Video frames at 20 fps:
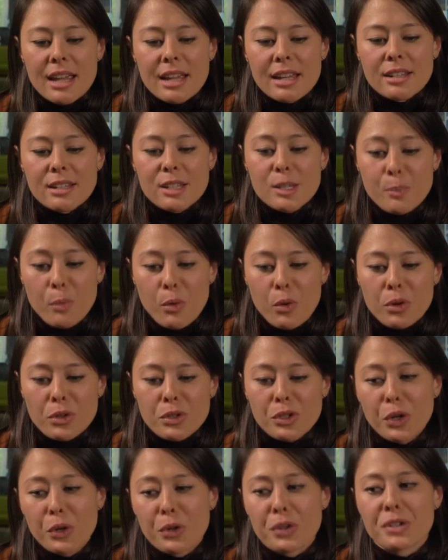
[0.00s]
in
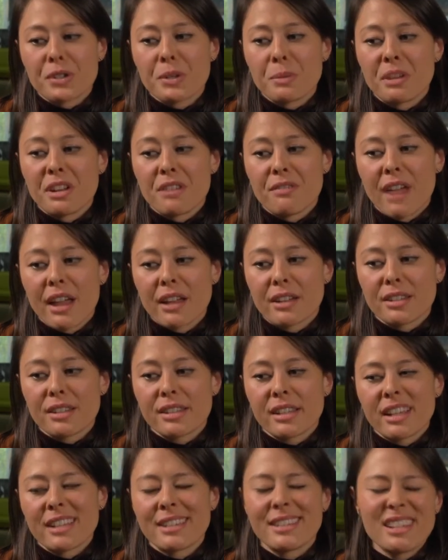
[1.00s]
sport, tourism and
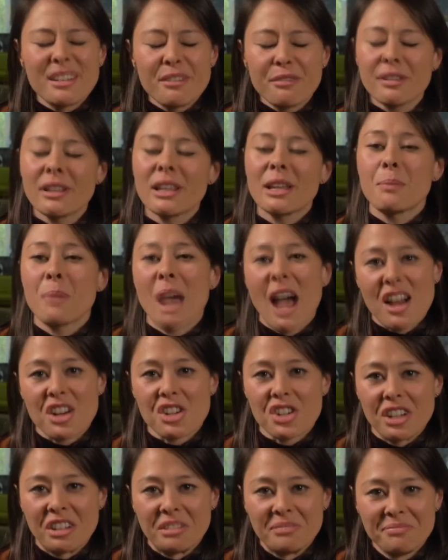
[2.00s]
events is definitely
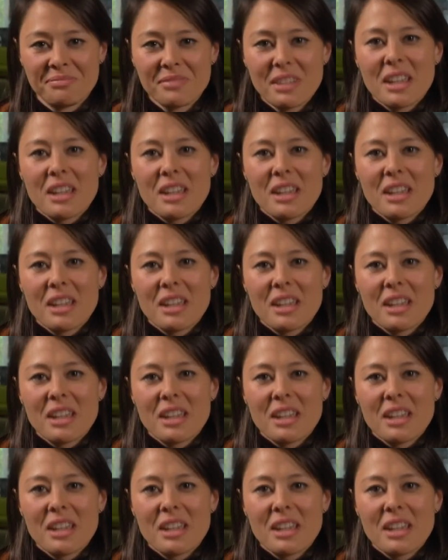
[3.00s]
passion.